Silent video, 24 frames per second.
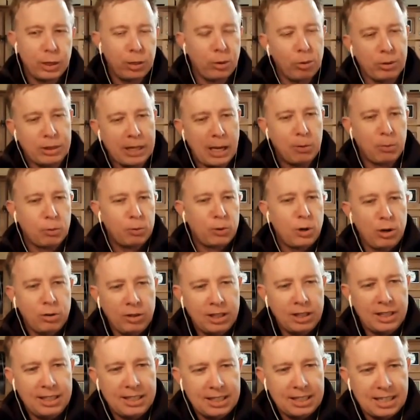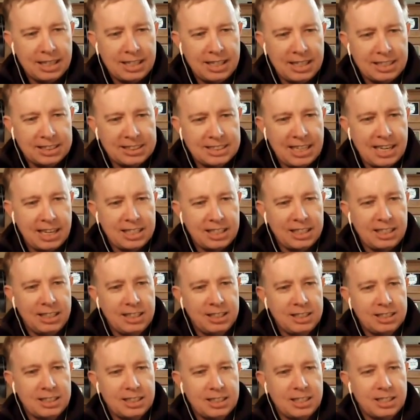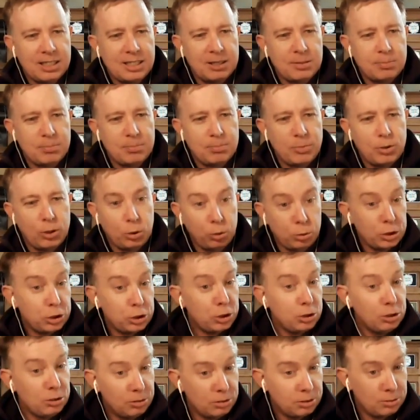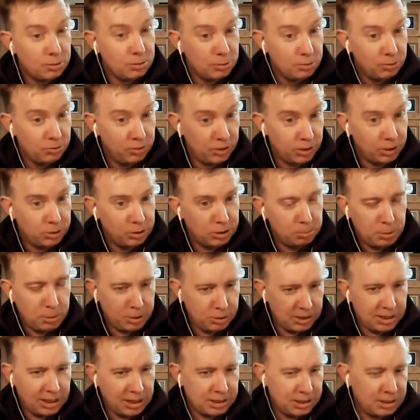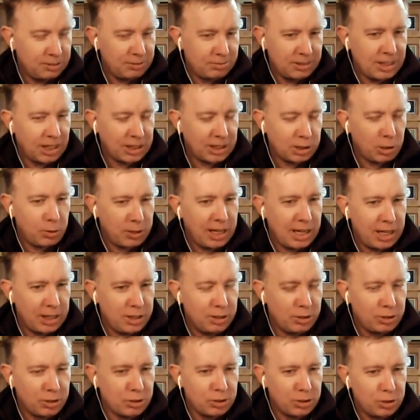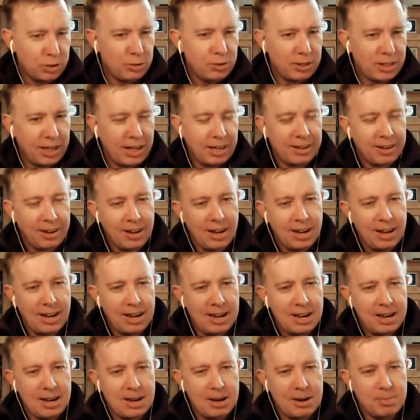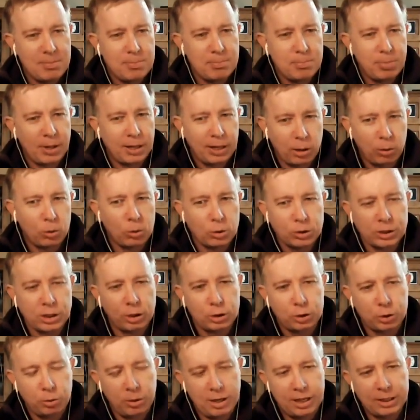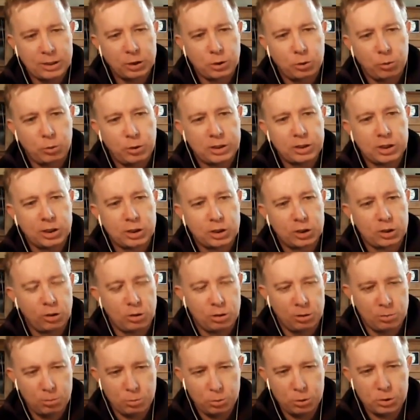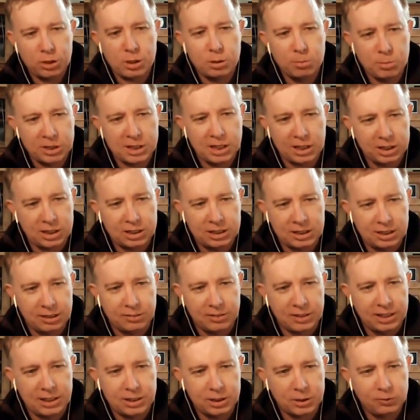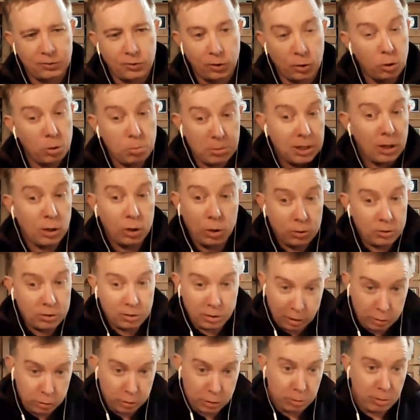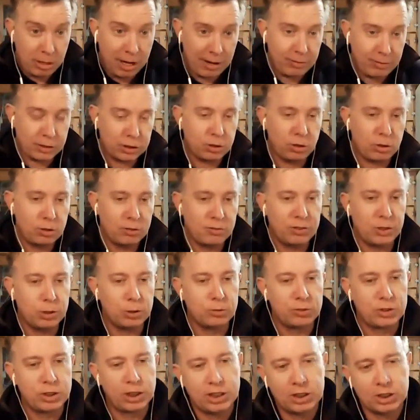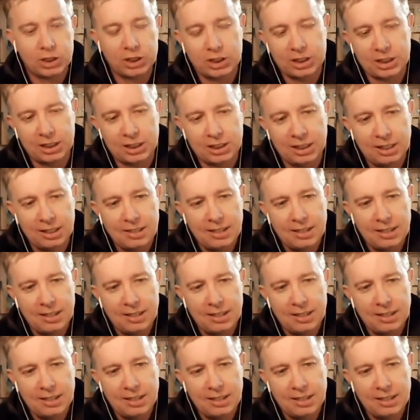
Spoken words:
thought they were only attacking Christian views, because that's okay, you can do that. But they're also transgressing certain Muslim sensitivities for whom who do have a certain view of Jesus in